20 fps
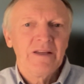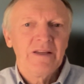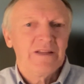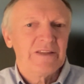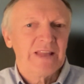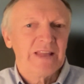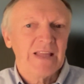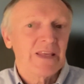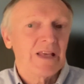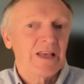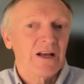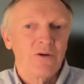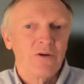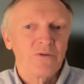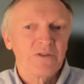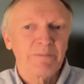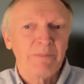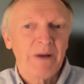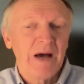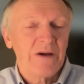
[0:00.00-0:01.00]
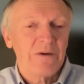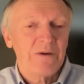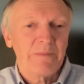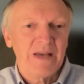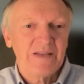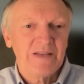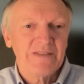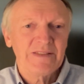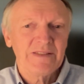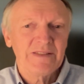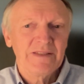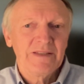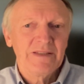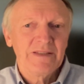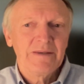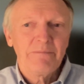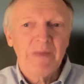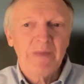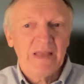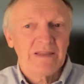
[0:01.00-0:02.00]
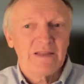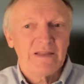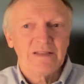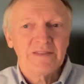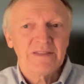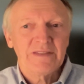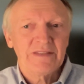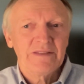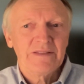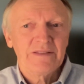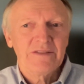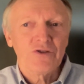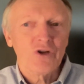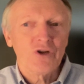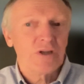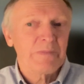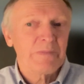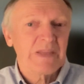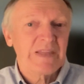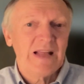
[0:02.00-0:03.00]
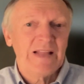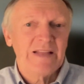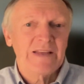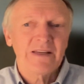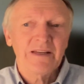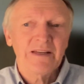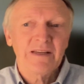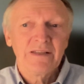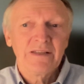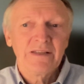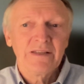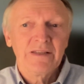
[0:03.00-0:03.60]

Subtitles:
That includes biomass, metals, non-metallic,